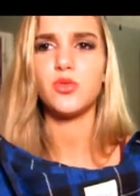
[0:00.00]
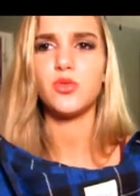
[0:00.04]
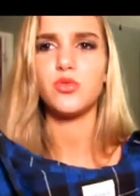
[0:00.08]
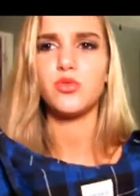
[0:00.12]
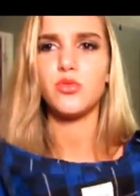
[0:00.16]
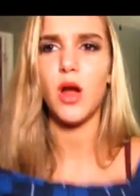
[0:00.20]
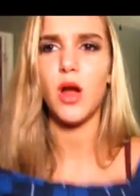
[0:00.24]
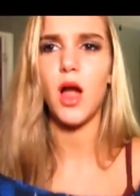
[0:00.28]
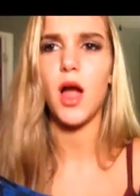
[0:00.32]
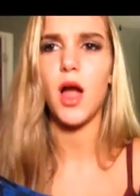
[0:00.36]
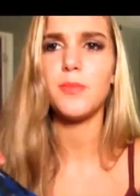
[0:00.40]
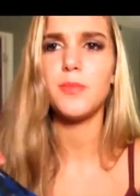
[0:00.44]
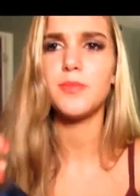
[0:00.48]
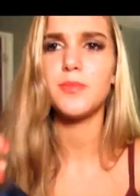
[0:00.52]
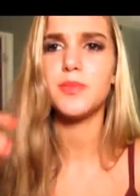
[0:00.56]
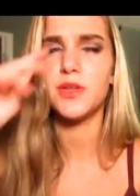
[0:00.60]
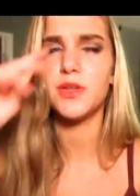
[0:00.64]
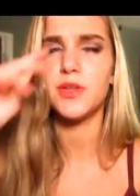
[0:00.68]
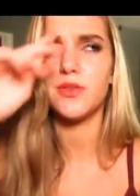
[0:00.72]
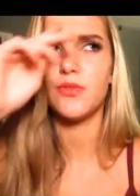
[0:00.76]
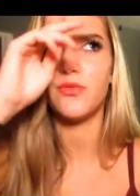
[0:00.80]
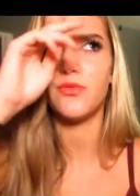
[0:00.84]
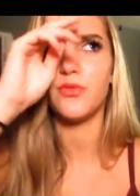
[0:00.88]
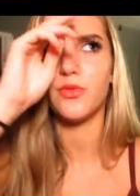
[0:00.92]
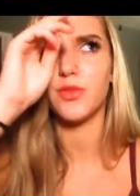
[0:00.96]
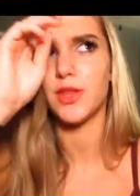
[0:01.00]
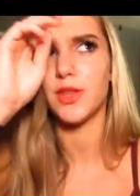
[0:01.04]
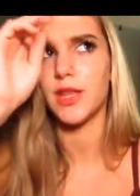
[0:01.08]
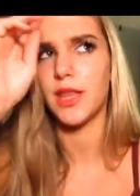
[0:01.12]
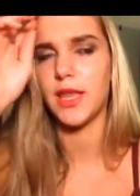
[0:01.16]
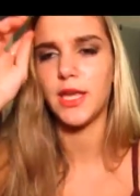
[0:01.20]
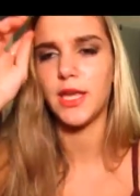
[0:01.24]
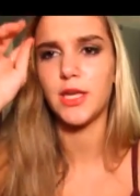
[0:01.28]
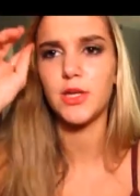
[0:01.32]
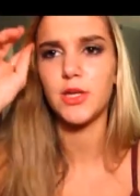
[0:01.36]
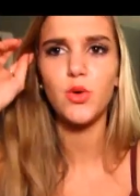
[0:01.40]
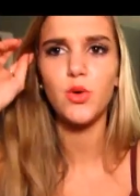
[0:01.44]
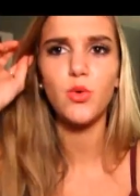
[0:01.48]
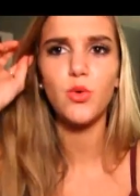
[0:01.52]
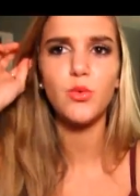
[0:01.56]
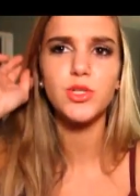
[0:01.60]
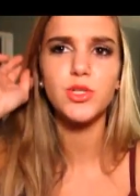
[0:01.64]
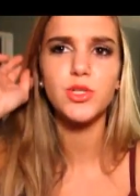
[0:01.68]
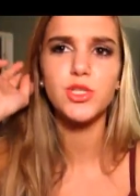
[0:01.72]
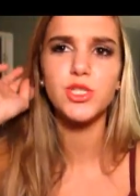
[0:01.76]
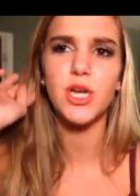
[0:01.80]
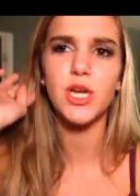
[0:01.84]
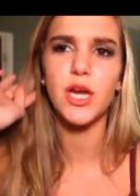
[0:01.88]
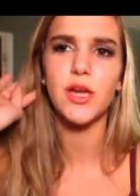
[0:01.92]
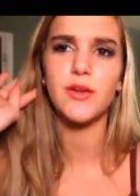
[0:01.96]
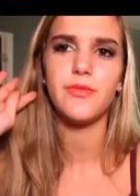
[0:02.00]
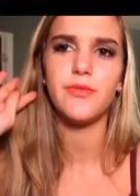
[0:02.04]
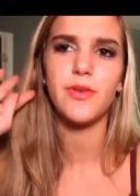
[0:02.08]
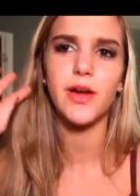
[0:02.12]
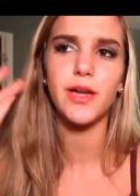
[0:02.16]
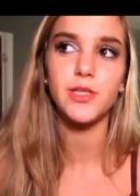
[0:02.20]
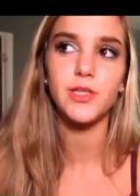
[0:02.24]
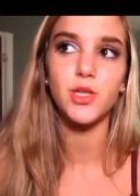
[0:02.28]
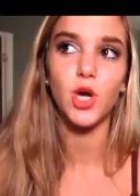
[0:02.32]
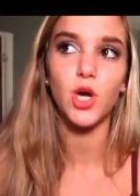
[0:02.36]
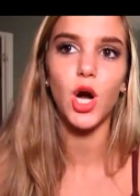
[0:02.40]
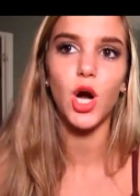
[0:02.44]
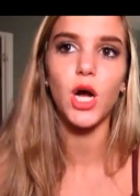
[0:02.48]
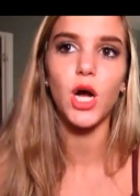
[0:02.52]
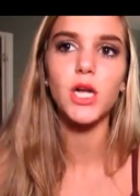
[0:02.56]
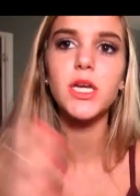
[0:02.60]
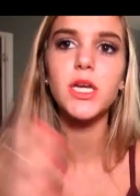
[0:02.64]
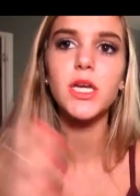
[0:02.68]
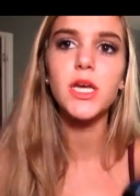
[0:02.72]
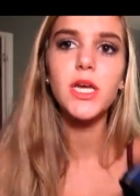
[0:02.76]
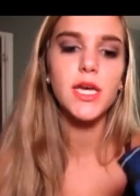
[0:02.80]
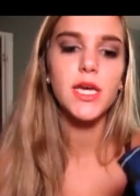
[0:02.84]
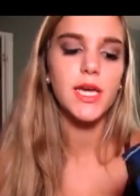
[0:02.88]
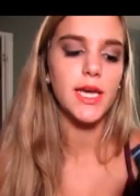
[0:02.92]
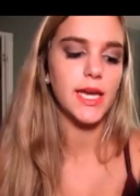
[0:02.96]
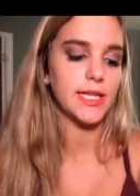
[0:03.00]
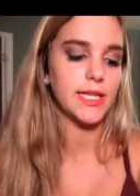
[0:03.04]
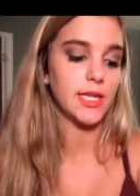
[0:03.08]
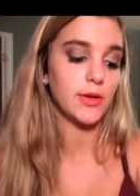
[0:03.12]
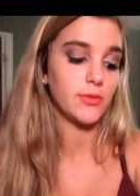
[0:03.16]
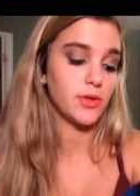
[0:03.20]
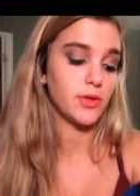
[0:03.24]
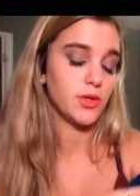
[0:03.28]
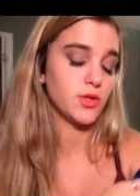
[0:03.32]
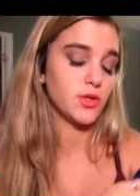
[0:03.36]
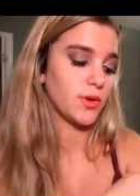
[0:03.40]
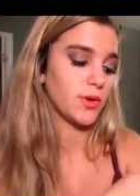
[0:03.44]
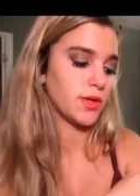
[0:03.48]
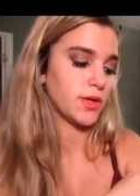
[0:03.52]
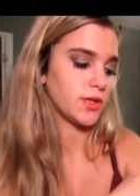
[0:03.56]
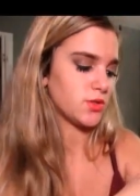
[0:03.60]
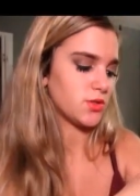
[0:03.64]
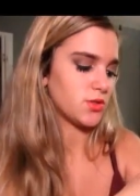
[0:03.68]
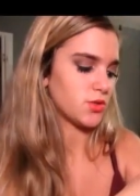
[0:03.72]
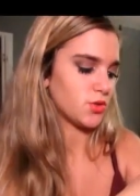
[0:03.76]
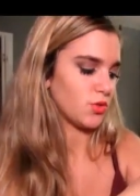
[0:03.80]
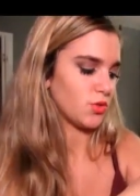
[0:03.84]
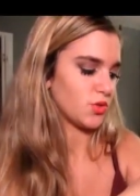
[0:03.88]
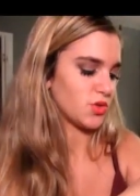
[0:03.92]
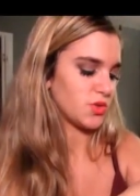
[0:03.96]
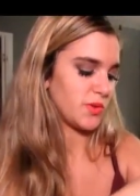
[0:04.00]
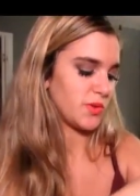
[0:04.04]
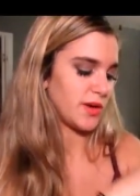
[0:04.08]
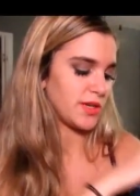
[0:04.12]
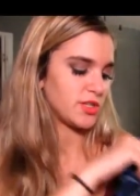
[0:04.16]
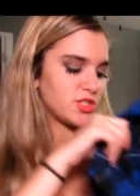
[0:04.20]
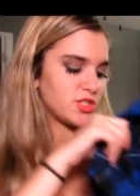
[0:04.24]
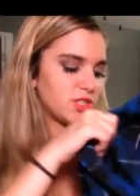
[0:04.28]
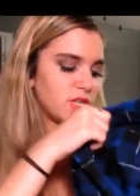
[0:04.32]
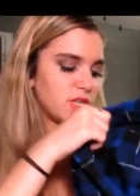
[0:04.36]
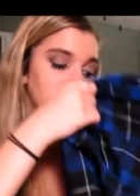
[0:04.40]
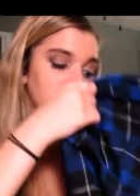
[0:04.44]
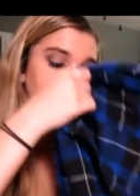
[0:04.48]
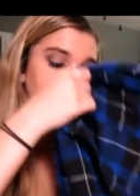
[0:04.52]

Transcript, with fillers: cropped flannel, which I find odd, and I wanted to wear it to school, so I just